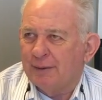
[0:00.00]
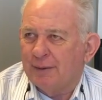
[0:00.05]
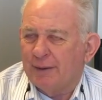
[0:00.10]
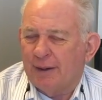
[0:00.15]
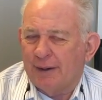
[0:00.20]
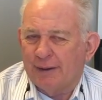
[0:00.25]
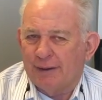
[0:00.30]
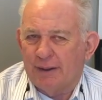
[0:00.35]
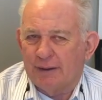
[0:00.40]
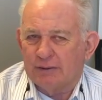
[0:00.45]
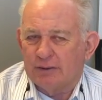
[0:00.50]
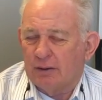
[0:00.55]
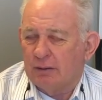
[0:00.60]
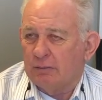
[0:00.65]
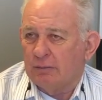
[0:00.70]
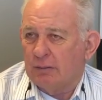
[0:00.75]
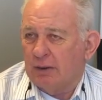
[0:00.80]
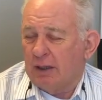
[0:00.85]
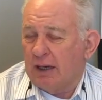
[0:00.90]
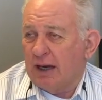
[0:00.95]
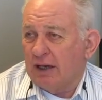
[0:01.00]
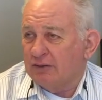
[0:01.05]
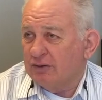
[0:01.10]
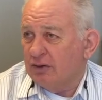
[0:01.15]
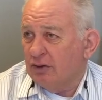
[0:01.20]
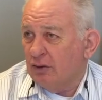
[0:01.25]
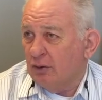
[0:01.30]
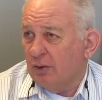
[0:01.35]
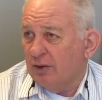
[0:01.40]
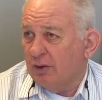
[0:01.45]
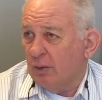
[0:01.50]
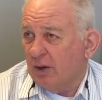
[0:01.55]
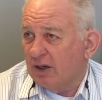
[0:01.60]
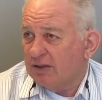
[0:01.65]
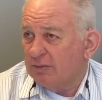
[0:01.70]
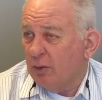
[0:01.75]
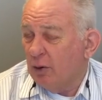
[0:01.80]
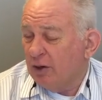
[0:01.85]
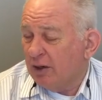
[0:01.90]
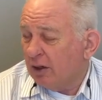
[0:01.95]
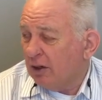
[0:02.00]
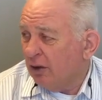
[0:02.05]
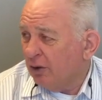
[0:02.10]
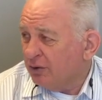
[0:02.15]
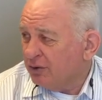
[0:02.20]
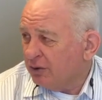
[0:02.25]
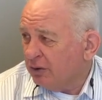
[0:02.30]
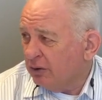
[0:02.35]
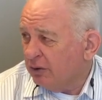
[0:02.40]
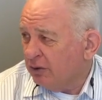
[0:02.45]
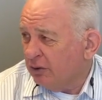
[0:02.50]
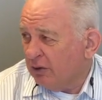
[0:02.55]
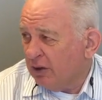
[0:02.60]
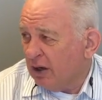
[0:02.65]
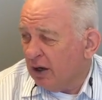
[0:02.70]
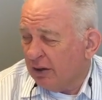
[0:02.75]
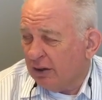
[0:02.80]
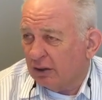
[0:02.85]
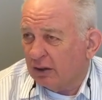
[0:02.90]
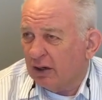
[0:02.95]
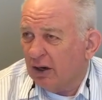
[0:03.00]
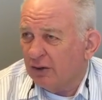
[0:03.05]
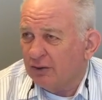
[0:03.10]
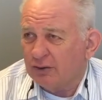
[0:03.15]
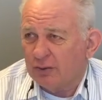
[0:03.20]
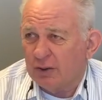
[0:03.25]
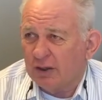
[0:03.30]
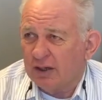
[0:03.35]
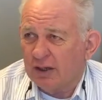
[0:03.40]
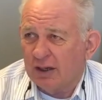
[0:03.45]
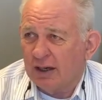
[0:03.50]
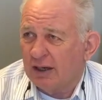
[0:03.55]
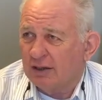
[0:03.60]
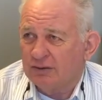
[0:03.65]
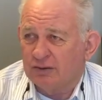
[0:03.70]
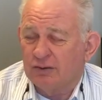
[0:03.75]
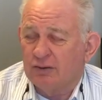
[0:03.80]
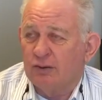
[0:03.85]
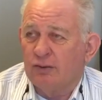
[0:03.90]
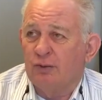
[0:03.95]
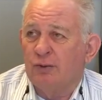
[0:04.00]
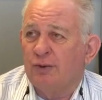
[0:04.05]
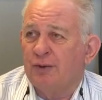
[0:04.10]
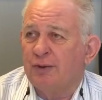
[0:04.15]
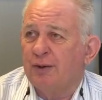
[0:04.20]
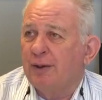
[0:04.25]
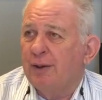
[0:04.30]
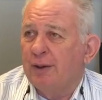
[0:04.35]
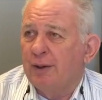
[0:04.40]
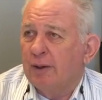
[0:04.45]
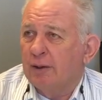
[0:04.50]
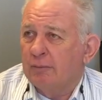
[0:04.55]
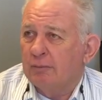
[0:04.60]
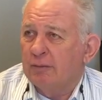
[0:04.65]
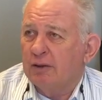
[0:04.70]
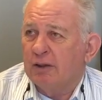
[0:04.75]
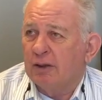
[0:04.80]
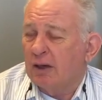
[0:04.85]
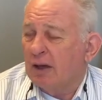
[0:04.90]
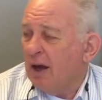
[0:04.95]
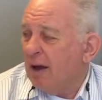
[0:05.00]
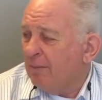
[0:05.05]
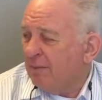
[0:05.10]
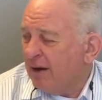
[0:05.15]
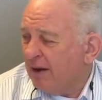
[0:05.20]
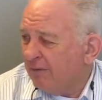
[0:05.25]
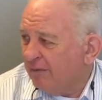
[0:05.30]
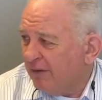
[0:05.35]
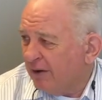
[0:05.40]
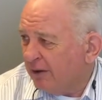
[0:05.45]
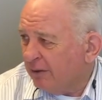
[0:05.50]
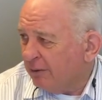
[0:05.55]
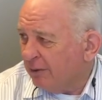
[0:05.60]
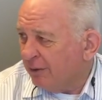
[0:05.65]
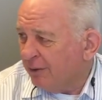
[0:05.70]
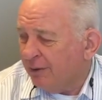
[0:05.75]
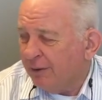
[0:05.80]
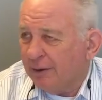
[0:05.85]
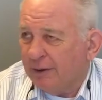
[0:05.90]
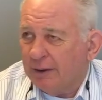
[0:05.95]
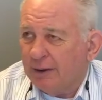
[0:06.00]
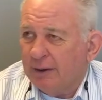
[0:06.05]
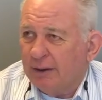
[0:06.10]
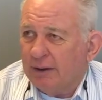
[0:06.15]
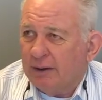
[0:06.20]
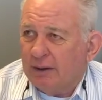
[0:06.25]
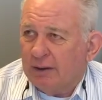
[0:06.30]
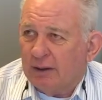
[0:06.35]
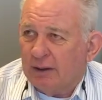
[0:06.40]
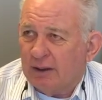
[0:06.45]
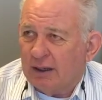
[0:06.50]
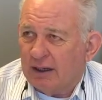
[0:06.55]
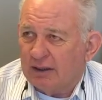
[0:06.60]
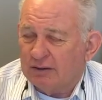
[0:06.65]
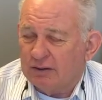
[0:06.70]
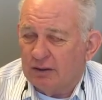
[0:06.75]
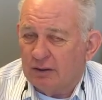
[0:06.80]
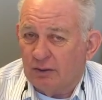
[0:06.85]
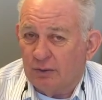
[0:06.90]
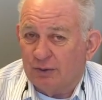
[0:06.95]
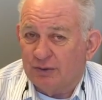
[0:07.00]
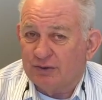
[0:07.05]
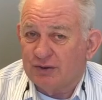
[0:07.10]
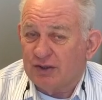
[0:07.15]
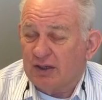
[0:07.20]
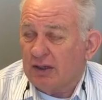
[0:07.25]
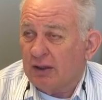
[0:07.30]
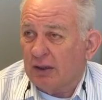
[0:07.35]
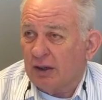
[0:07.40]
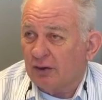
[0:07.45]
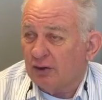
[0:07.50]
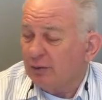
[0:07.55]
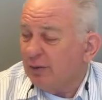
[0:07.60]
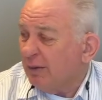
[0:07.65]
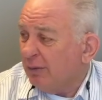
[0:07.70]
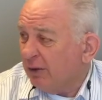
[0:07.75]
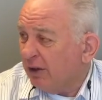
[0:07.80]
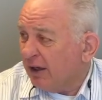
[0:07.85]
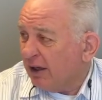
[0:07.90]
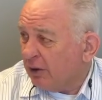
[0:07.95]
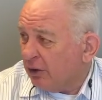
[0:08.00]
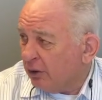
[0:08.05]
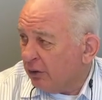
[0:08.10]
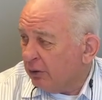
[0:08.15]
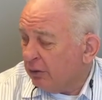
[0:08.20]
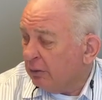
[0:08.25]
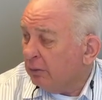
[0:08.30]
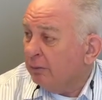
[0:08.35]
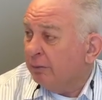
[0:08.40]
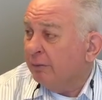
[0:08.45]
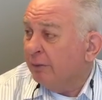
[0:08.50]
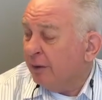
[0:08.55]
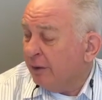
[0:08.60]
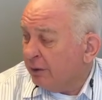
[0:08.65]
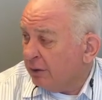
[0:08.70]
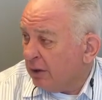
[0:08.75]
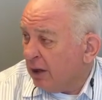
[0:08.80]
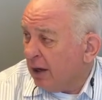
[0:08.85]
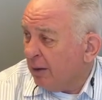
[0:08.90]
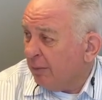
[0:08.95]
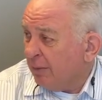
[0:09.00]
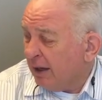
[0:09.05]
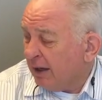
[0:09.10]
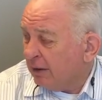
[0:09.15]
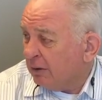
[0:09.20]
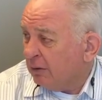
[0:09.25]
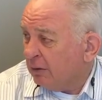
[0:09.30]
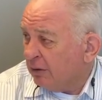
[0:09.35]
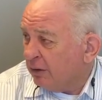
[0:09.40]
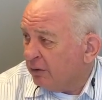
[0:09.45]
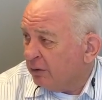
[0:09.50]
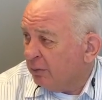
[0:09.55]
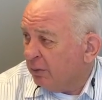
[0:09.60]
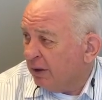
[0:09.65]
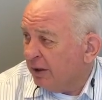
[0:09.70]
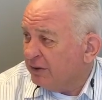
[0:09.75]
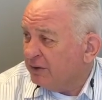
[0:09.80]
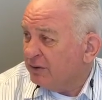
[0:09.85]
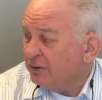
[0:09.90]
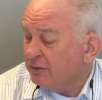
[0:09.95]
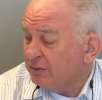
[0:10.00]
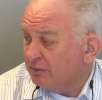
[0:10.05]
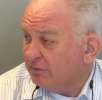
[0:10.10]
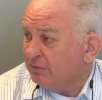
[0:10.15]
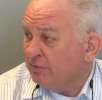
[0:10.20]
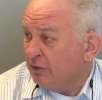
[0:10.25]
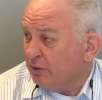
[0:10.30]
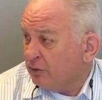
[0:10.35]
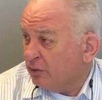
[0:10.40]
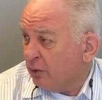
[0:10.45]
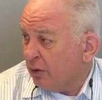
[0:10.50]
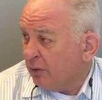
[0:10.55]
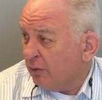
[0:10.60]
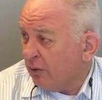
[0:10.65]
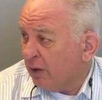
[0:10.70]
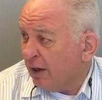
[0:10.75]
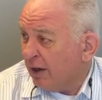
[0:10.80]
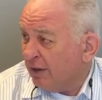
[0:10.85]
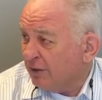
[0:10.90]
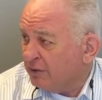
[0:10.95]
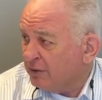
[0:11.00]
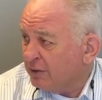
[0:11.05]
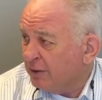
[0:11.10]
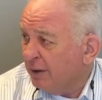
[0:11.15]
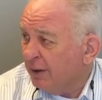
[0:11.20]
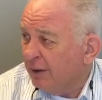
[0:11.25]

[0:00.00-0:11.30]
I guess it has to do with the West Point culture, duty on our country. It has to do with being a combat veteran. It has to do with seeing other people get hurt in combat or other places, Detroit riots.